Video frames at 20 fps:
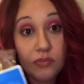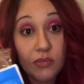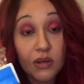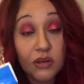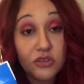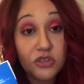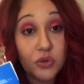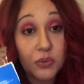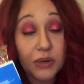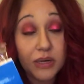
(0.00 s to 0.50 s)

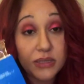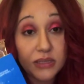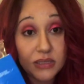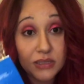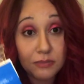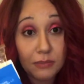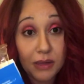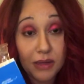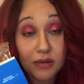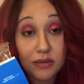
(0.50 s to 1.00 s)
So it
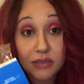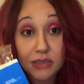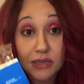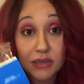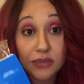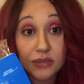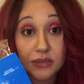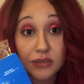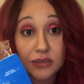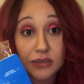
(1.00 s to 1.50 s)
smells
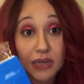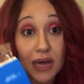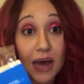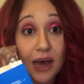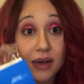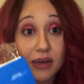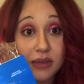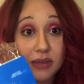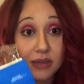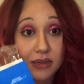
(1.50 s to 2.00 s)

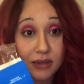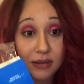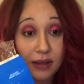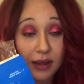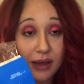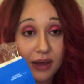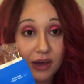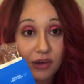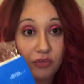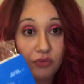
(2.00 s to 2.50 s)
exactly
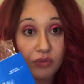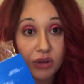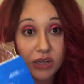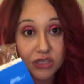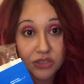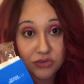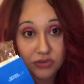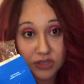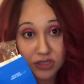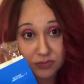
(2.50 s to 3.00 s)
like
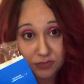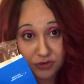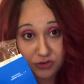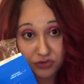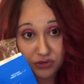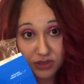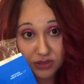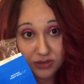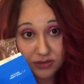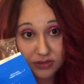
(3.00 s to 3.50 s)
Rice Krispie
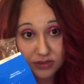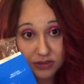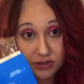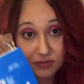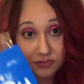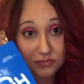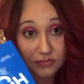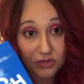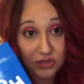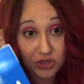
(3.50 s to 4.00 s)
treats,
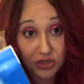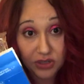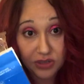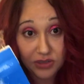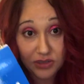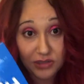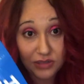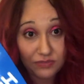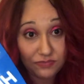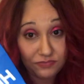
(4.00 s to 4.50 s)

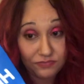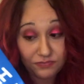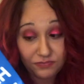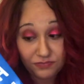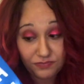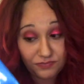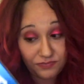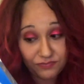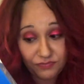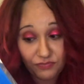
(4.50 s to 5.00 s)
just
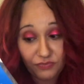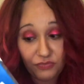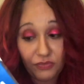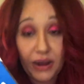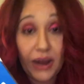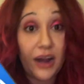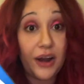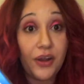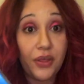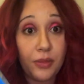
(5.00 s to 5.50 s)

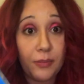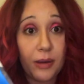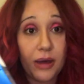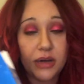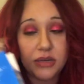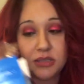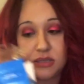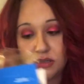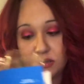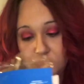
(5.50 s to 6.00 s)
right out of the
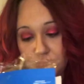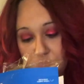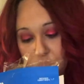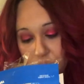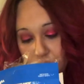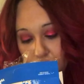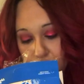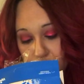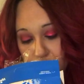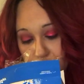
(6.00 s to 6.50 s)
box.
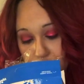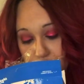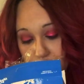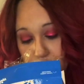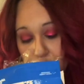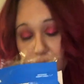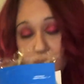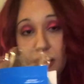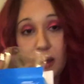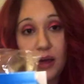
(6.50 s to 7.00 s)

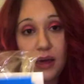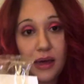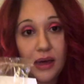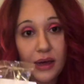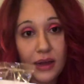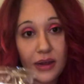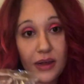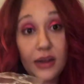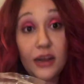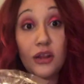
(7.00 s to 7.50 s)

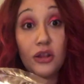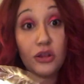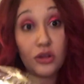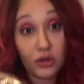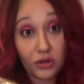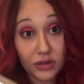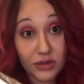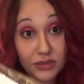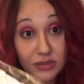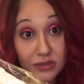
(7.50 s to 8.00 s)
And it
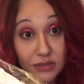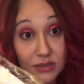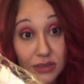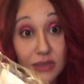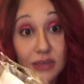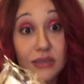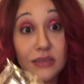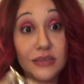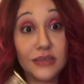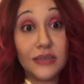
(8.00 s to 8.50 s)
looks
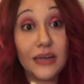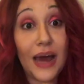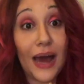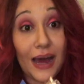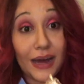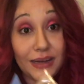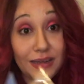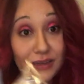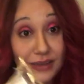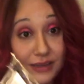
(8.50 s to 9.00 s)

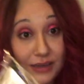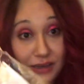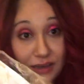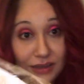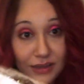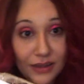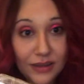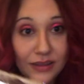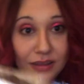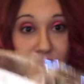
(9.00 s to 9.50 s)
exactly
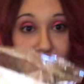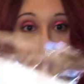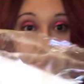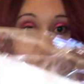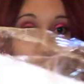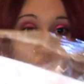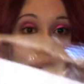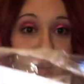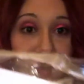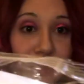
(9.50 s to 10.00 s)

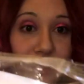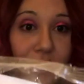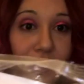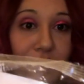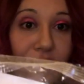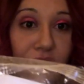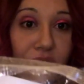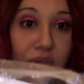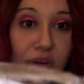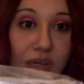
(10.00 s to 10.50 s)

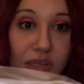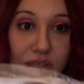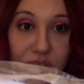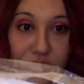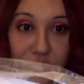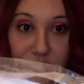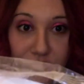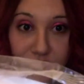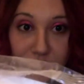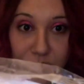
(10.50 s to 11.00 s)
like Rice
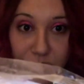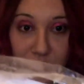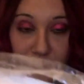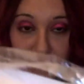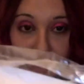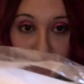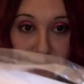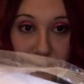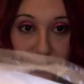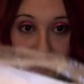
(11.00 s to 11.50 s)
Krispies.